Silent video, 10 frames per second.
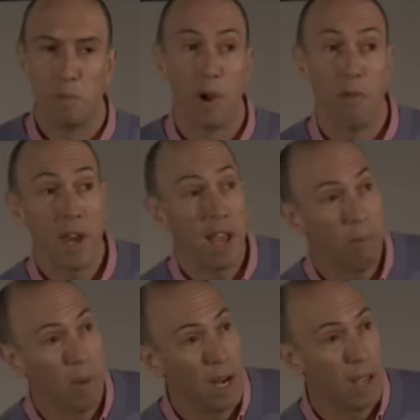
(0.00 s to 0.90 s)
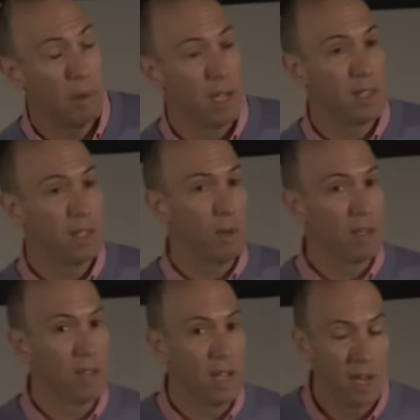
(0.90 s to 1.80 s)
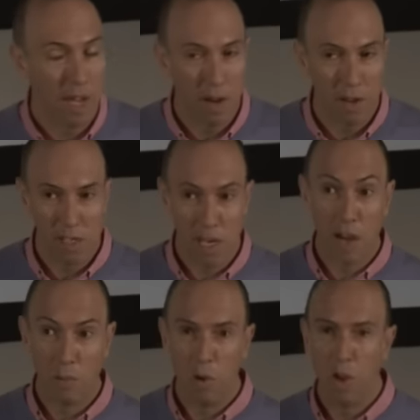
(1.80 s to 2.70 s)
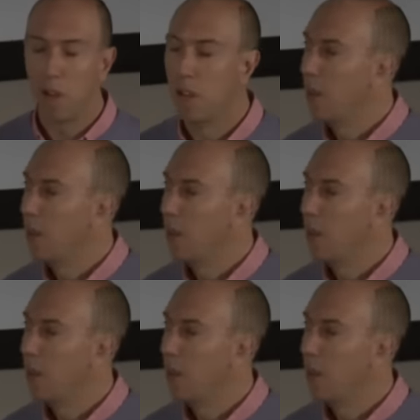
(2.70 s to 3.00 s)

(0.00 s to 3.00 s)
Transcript: But I ran out of money about 6 months later, and I started work.